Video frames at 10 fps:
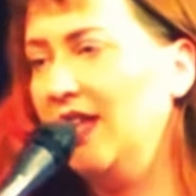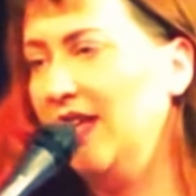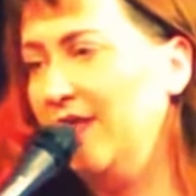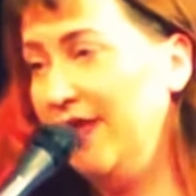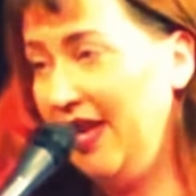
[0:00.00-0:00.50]
I
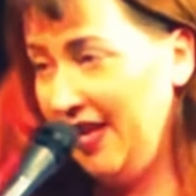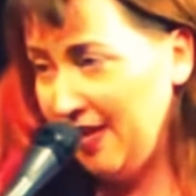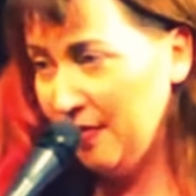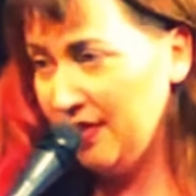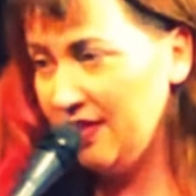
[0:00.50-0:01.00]
love
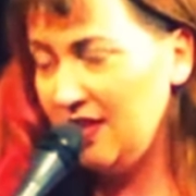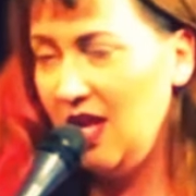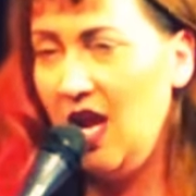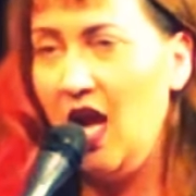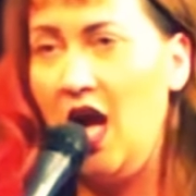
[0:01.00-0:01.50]
animals.
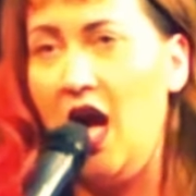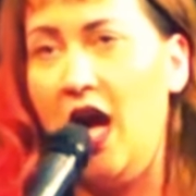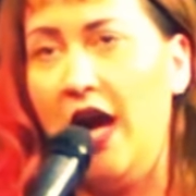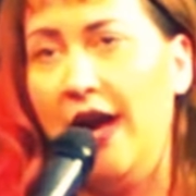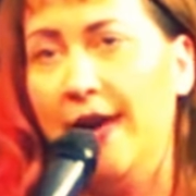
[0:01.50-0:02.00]

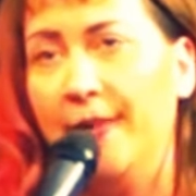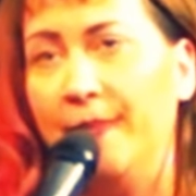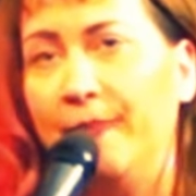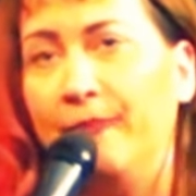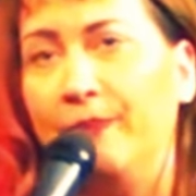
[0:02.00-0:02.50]

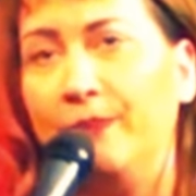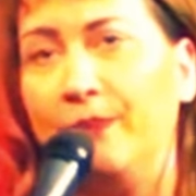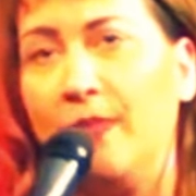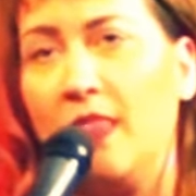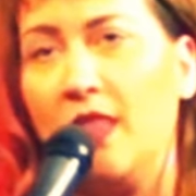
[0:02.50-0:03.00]
Um,
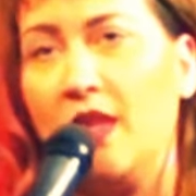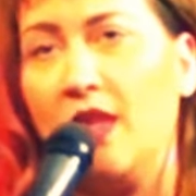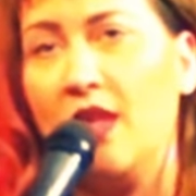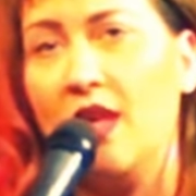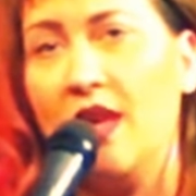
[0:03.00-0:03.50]

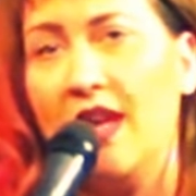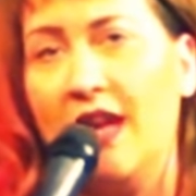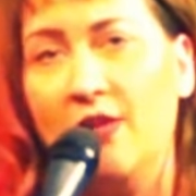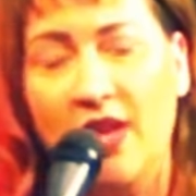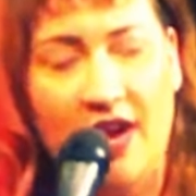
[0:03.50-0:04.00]
and
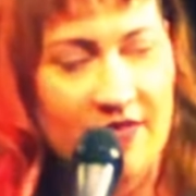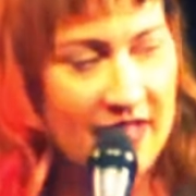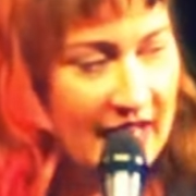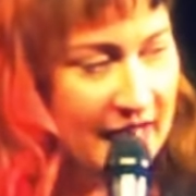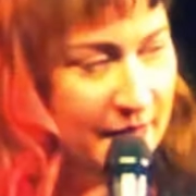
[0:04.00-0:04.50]
I don't have
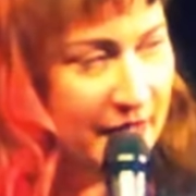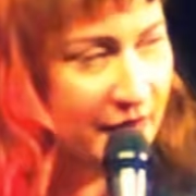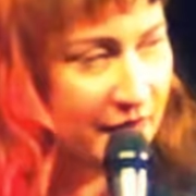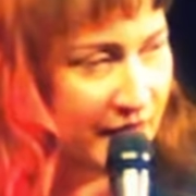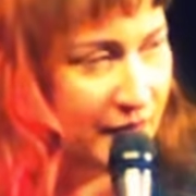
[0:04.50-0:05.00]
a cat of
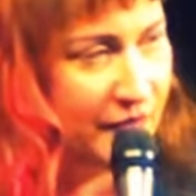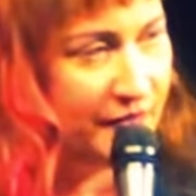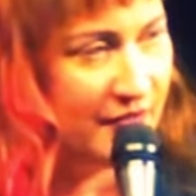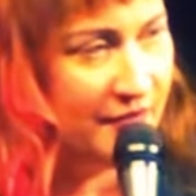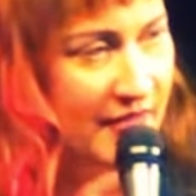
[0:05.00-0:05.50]
my own, I will
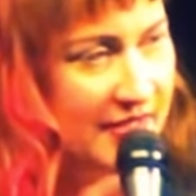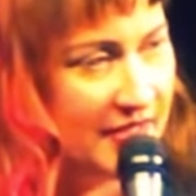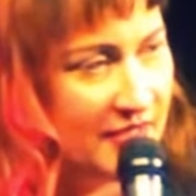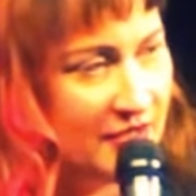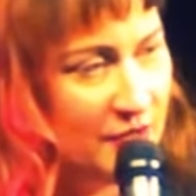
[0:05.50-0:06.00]
confess
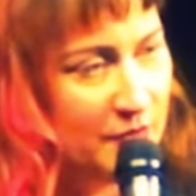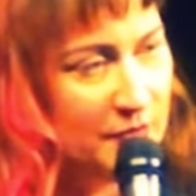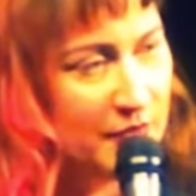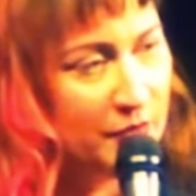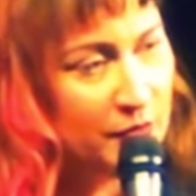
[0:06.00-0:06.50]
that to you,
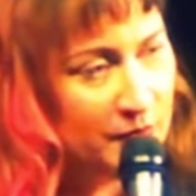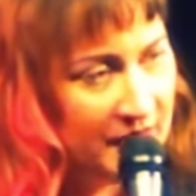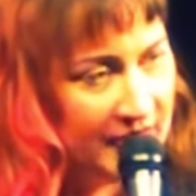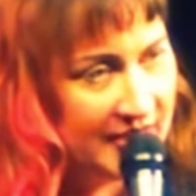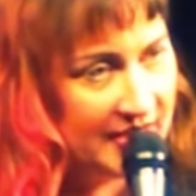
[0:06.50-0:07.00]
but my
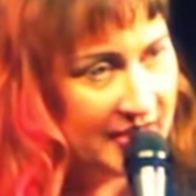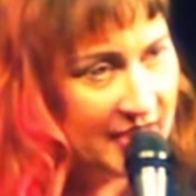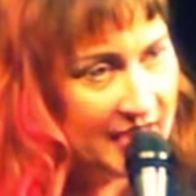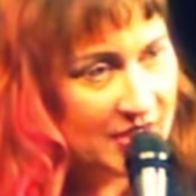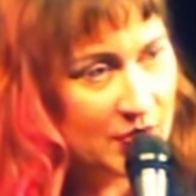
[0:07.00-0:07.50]
roommate has a
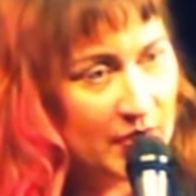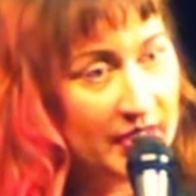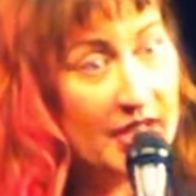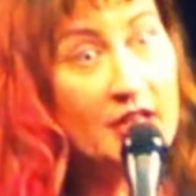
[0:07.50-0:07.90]
cat, so I